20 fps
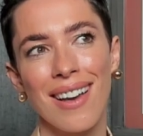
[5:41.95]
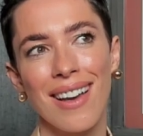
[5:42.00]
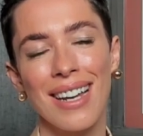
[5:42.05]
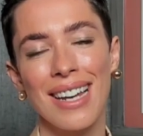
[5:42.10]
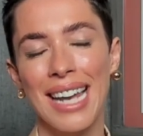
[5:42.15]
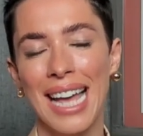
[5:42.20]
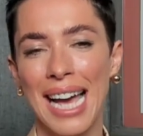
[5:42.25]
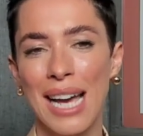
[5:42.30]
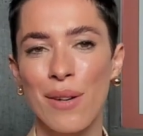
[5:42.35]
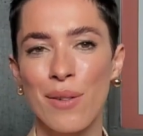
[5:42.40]

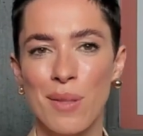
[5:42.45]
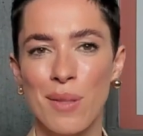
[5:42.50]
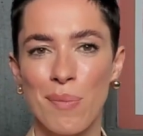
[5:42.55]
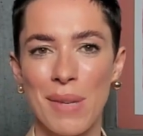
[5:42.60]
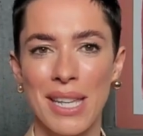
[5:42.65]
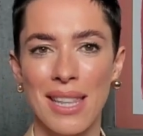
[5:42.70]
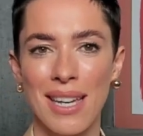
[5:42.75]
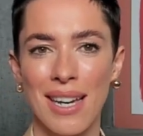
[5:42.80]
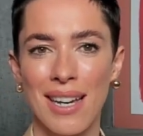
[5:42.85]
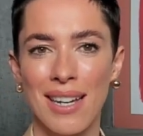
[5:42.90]
allows
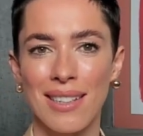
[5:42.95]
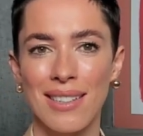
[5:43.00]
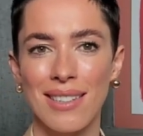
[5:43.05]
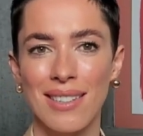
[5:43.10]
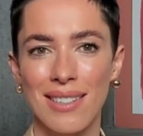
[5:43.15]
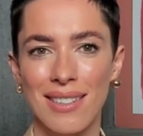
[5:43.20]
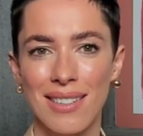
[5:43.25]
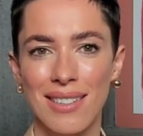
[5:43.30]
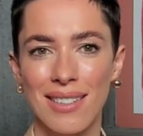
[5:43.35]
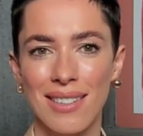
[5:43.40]
me that,
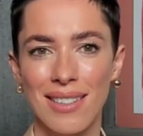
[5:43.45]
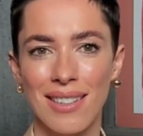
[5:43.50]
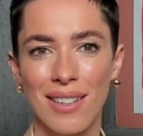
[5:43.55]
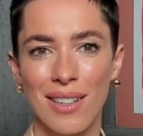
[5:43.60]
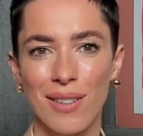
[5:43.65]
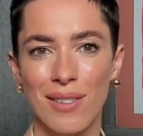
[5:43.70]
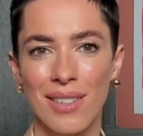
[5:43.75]
you know,